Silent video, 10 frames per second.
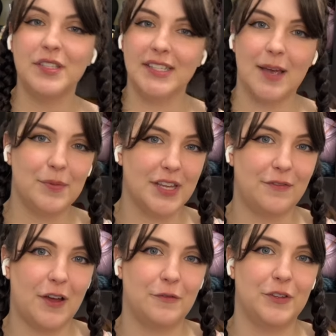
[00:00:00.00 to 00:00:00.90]
examples I
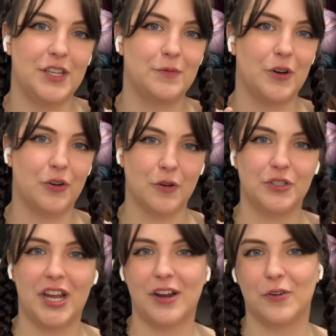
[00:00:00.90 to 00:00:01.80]
found for this were
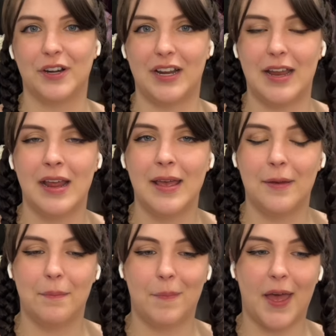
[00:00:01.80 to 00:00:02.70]
crochet or knit
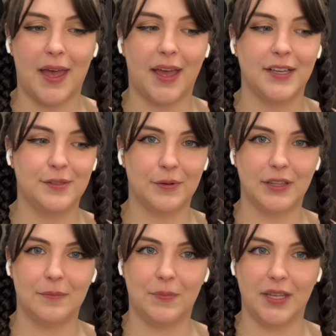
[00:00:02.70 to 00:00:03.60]
bags where
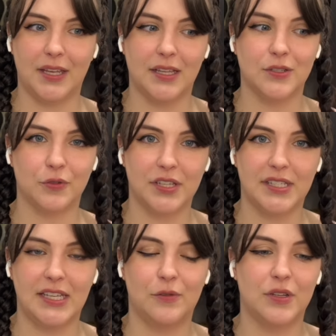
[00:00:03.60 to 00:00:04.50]
the beads or the
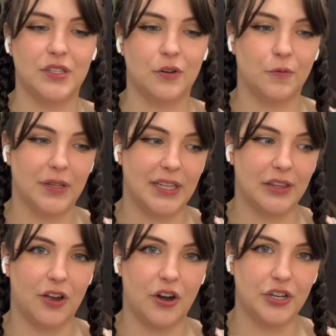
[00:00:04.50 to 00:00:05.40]
sequins are really
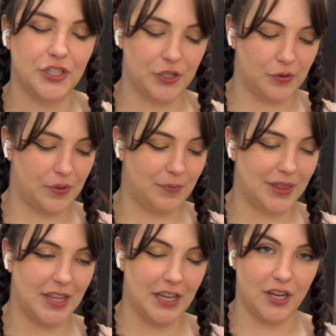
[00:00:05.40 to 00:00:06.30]
large, so
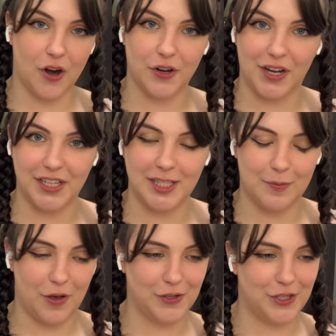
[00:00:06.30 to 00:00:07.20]
but the yarn is
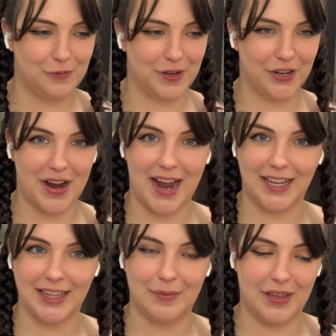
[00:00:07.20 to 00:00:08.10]
small, so when you're
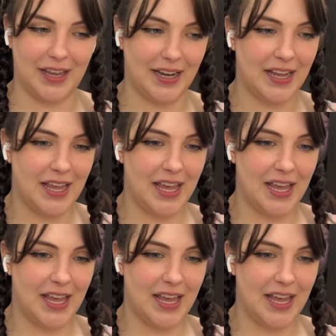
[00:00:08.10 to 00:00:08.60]
adding them in,